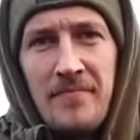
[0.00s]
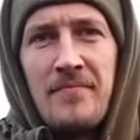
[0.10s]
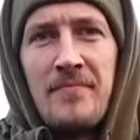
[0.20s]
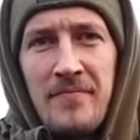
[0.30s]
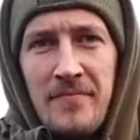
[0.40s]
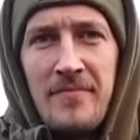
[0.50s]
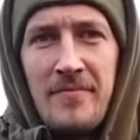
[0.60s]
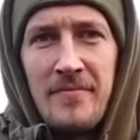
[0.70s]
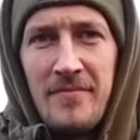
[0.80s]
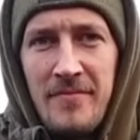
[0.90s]

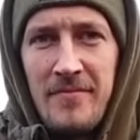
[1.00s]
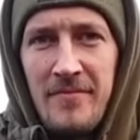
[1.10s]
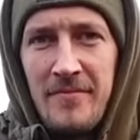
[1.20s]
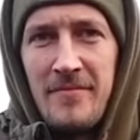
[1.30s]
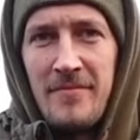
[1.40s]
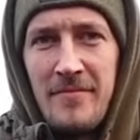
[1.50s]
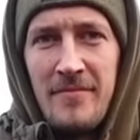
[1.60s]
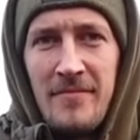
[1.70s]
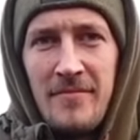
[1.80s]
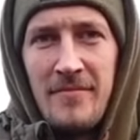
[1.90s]

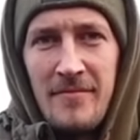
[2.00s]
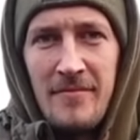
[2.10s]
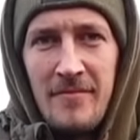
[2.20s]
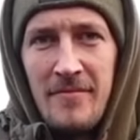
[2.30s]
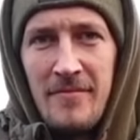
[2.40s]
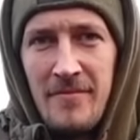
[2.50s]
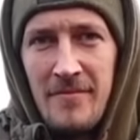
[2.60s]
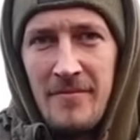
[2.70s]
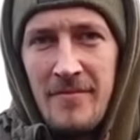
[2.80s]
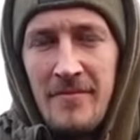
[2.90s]

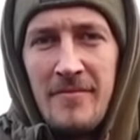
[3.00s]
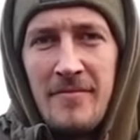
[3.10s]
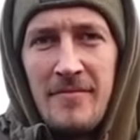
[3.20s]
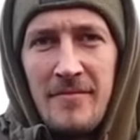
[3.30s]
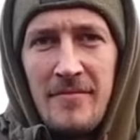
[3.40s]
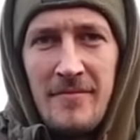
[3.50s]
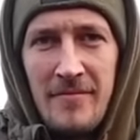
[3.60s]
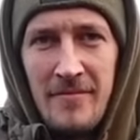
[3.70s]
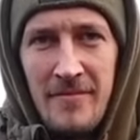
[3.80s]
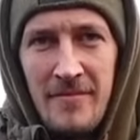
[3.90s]

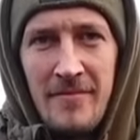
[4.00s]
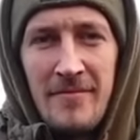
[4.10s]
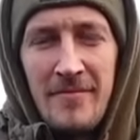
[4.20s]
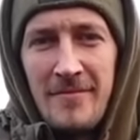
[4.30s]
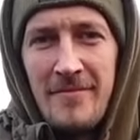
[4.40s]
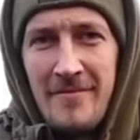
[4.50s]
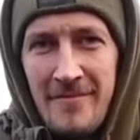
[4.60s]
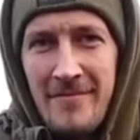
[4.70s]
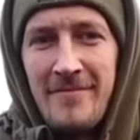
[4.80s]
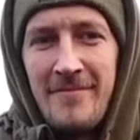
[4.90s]
(not speaking)